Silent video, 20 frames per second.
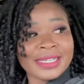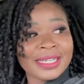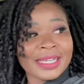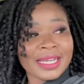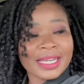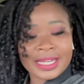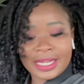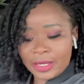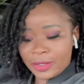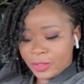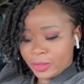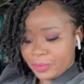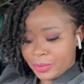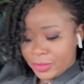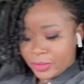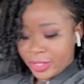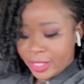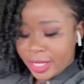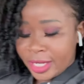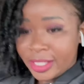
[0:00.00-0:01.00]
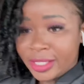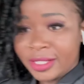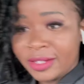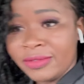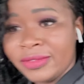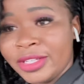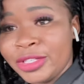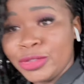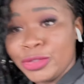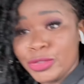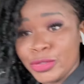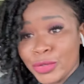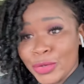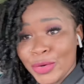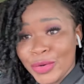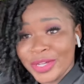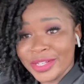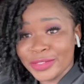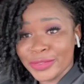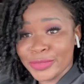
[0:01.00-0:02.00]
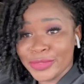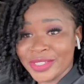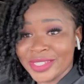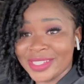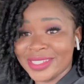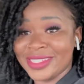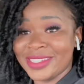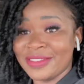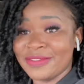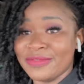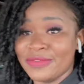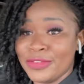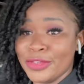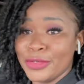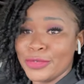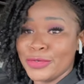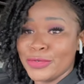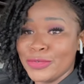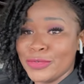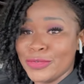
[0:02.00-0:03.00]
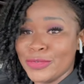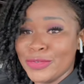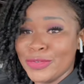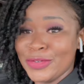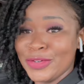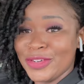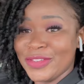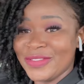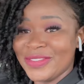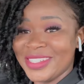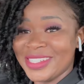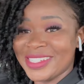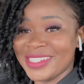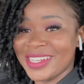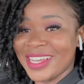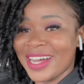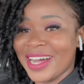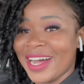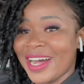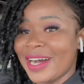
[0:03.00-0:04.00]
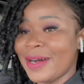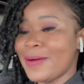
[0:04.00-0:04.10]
and I hope you guys have enjoyed to see the view of this car.